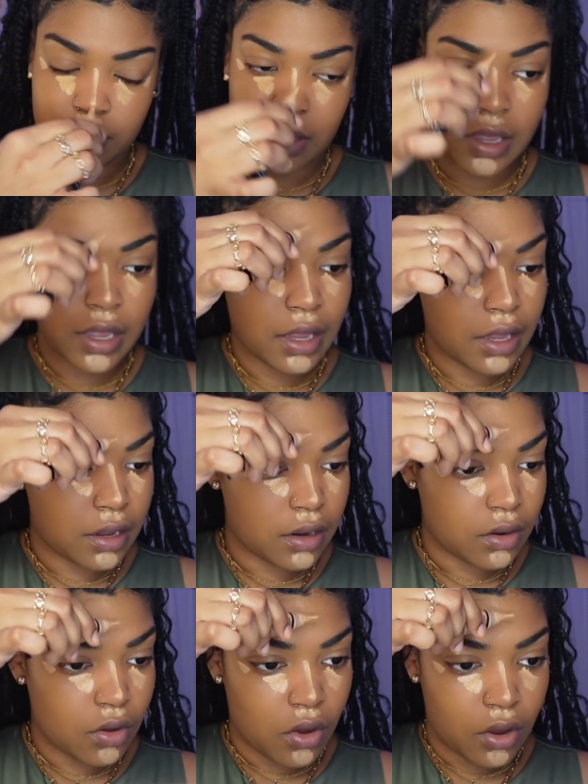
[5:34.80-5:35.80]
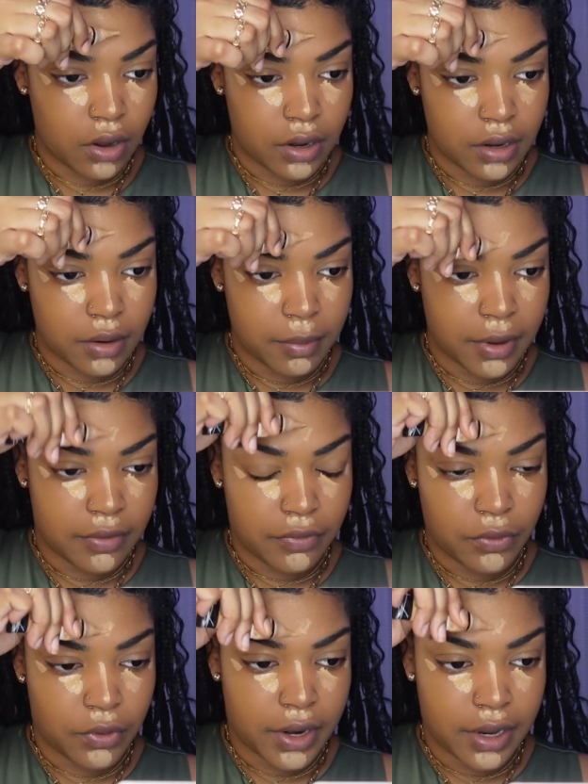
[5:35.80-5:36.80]
and on my
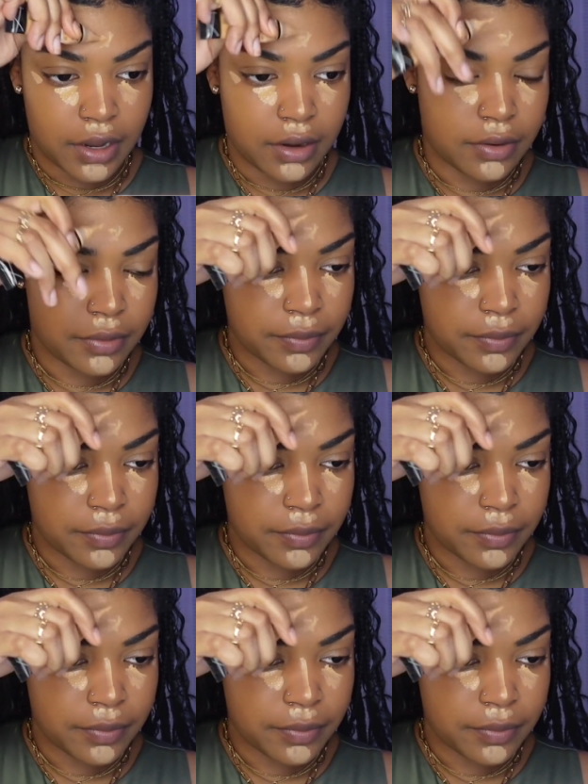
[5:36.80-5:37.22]
forehead.